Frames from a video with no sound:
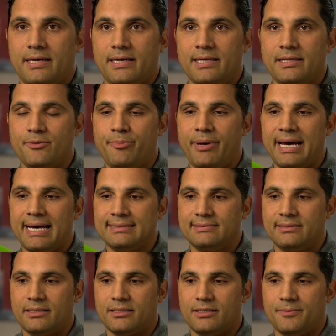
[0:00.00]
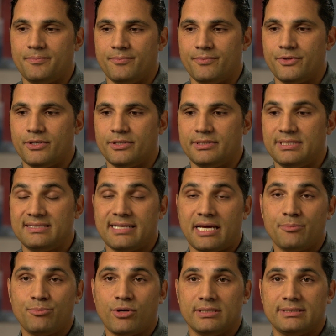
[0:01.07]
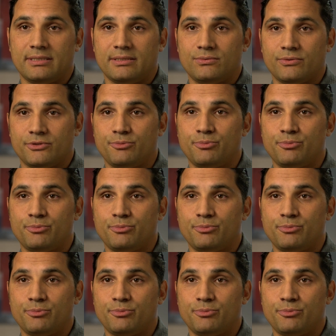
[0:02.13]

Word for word: In the past, um, the design process was